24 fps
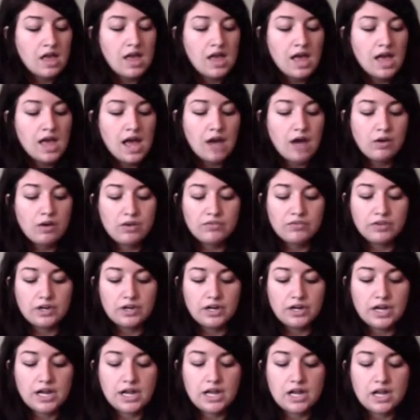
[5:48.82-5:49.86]

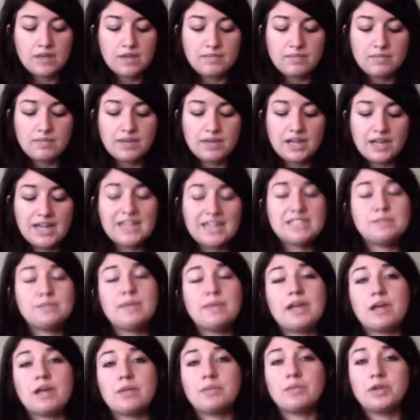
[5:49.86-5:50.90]
However, it is
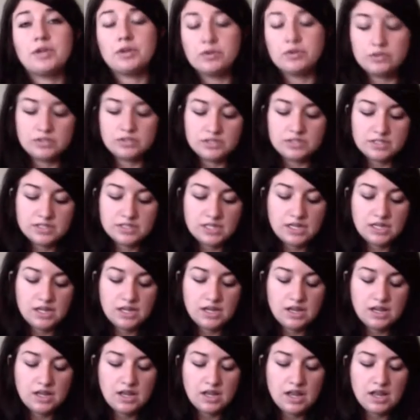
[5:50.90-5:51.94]
being abused.
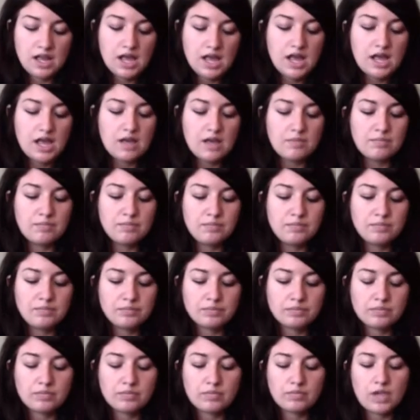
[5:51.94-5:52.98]
A
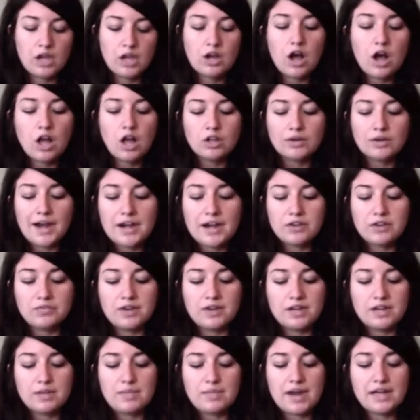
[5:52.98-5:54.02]
Colorado
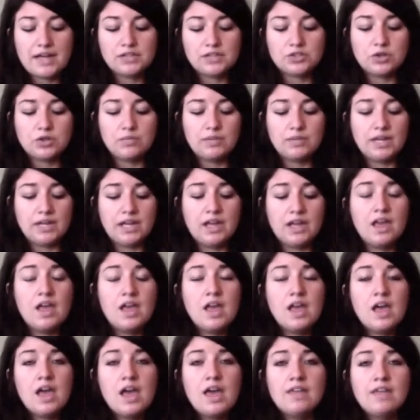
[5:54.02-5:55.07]
friend of mine told me
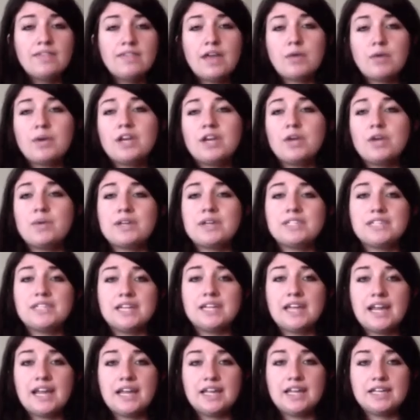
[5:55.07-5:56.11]
that when he went to
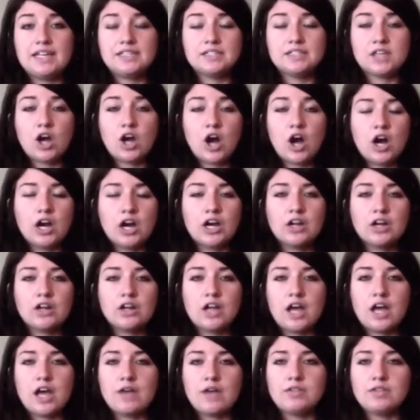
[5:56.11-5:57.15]
get his card,
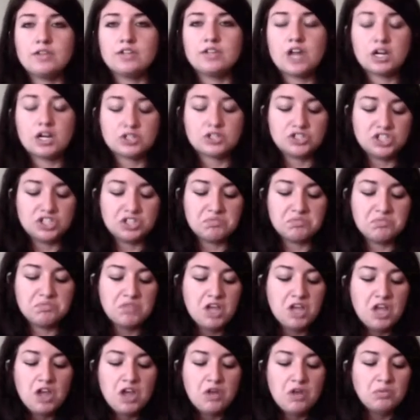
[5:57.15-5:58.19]
the doctor
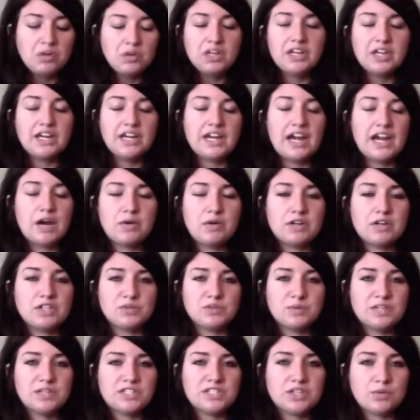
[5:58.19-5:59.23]
really didn't care what
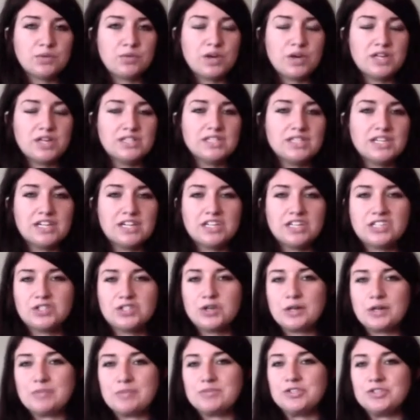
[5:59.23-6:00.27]
his reason was, and he just
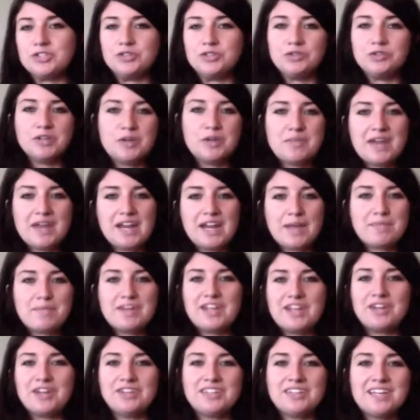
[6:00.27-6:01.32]
told him to, make up
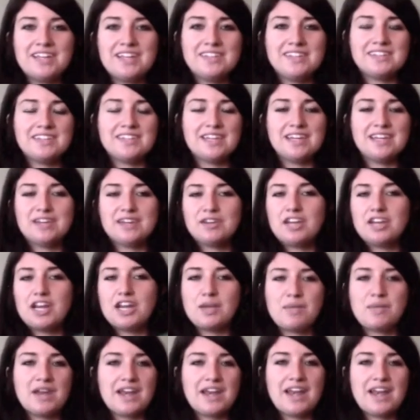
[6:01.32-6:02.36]
an illness and get
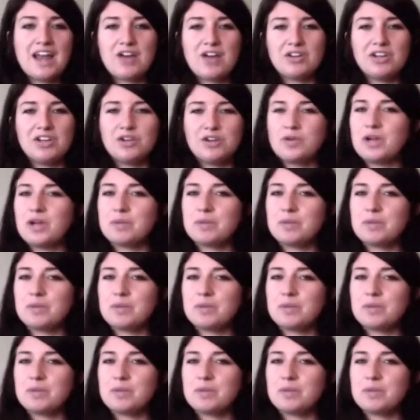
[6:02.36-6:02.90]
him in and out, quick